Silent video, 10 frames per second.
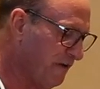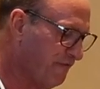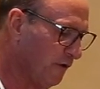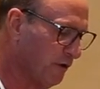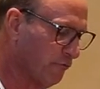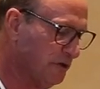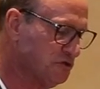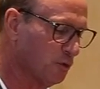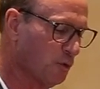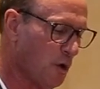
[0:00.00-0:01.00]
we feel the
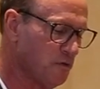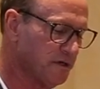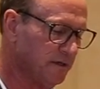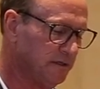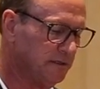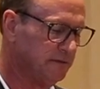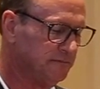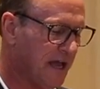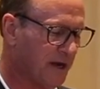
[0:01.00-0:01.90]
original quote